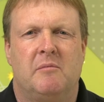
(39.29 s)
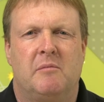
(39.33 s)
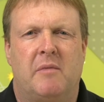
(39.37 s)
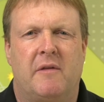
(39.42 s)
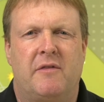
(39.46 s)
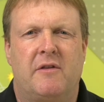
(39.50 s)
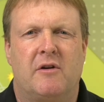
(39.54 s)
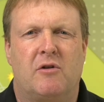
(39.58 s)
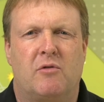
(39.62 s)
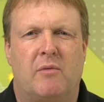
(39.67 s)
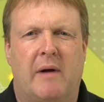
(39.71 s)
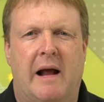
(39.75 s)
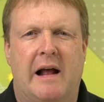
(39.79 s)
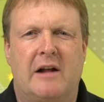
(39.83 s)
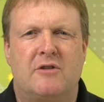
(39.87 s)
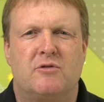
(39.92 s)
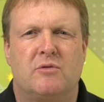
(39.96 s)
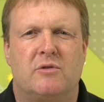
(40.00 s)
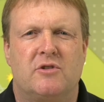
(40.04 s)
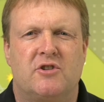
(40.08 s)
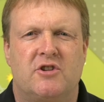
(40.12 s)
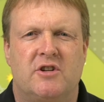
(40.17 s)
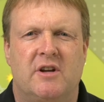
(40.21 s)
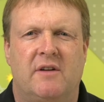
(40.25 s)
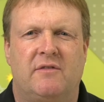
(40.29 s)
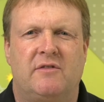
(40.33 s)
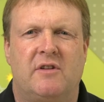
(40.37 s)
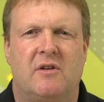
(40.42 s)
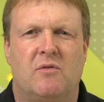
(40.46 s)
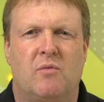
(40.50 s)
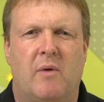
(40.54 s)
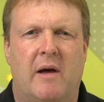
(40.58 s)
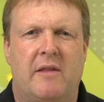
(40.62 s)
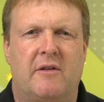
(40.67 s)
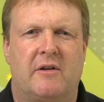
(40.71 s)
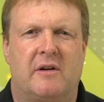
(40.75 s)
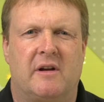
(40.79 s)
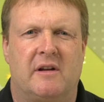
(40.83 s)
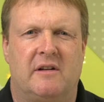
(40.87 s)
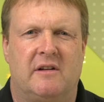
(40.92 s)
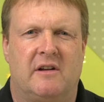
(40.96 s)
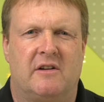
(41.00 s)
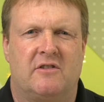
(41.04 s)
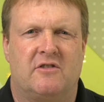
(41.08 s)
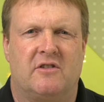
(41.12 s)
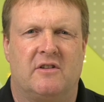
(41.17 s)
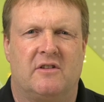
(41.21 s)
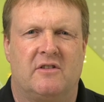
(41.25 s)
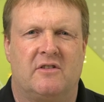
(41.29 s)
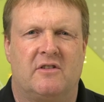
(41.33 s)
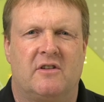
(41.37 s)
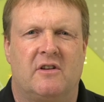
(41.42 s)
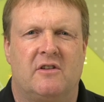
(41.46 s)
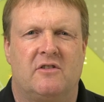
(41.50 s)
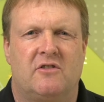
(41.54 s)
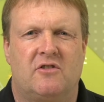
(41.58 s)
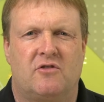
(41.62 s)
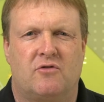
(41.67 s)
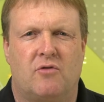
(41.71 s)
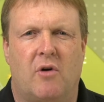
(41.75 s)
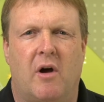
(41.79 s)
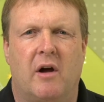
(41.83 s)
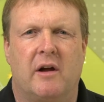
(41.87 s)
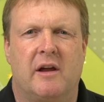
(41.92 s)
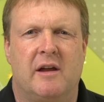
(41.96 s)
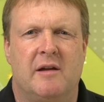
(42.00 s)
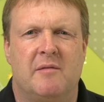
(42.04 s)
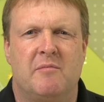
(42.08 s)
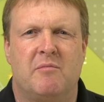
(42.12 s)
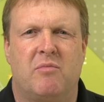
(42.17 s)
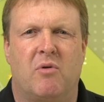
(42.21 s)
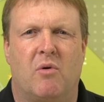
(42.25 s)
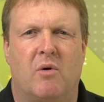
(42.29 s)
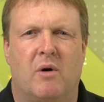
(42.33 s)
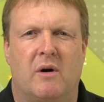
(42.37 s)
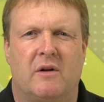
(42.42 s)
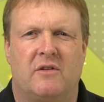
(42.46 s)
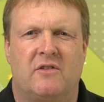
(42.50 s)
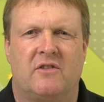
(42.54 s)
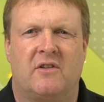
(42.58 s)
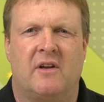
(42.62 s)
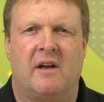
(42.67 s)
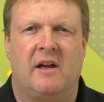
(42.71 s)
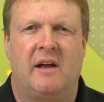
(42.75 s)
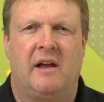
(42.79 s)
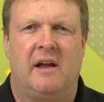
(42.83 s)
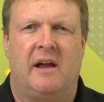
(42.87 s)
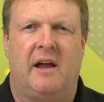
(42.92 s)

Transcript: But the gradual shift in weather conditions, strong imports,